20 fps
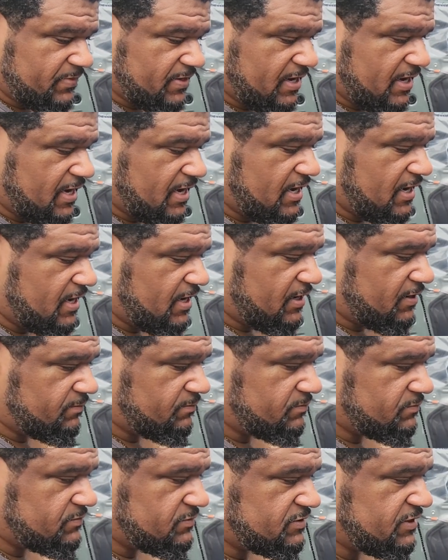
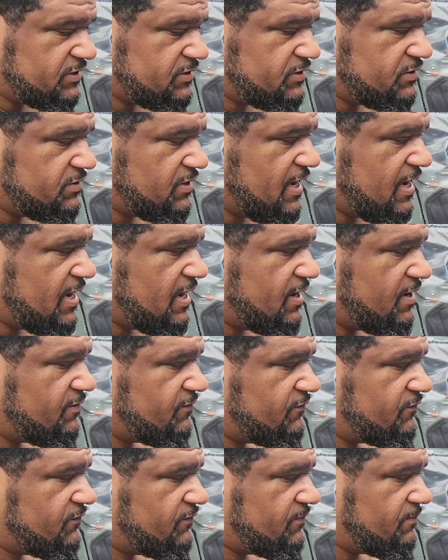Then you
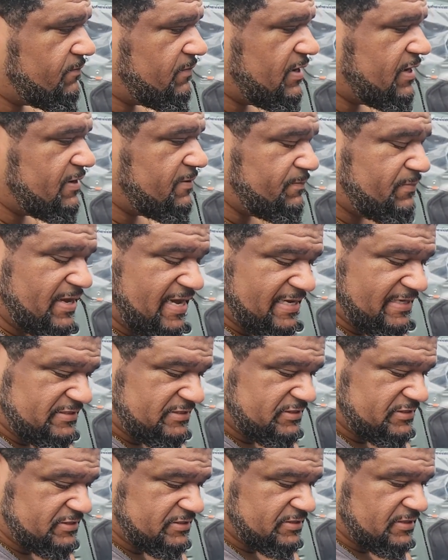have
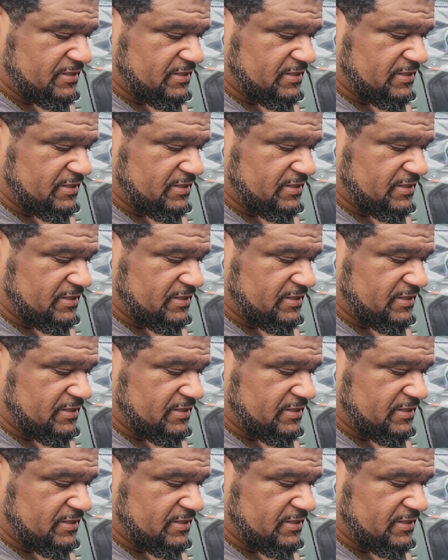mid-bass,